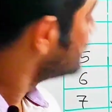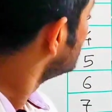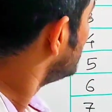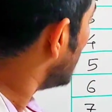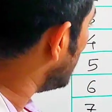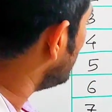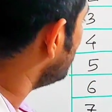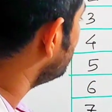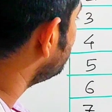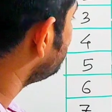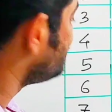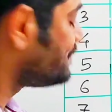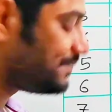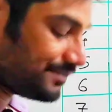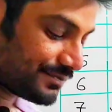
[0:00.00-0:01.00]
Then
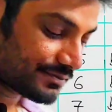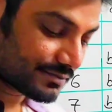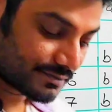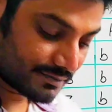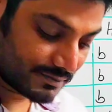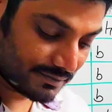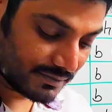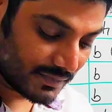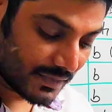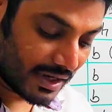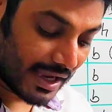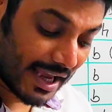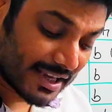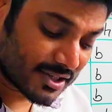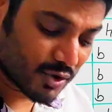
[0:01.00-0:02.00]

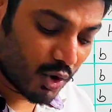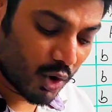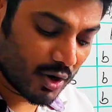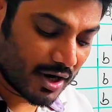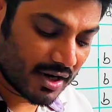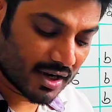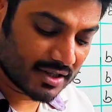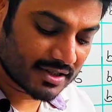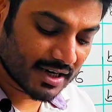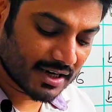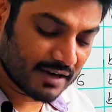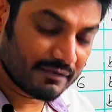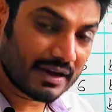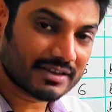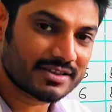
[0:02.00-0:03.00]
S scored in
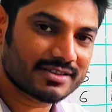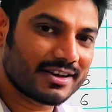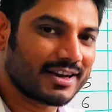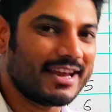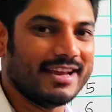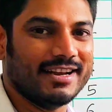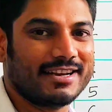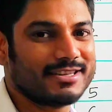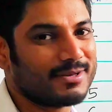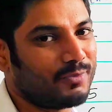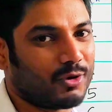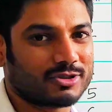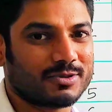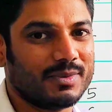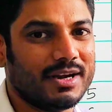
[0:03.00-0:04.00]
consecutive matches. Again, it is a
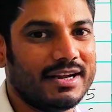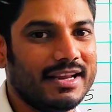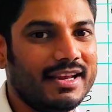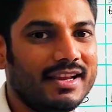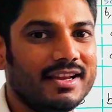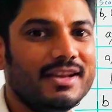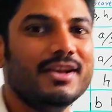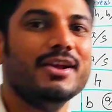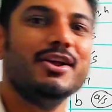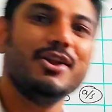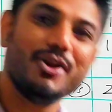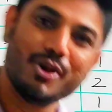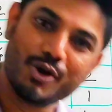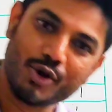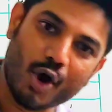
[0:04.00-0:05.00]
possibility,
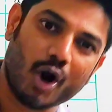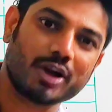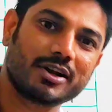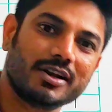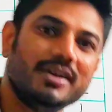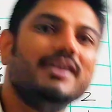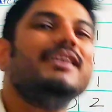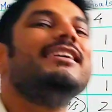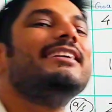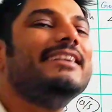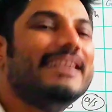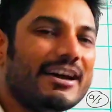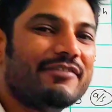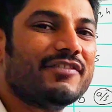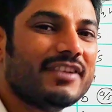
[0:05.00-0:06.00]
not
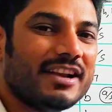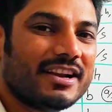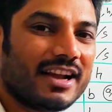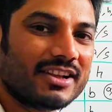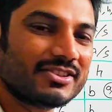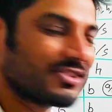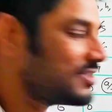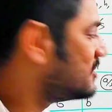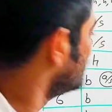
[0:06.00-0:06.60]
definite answer.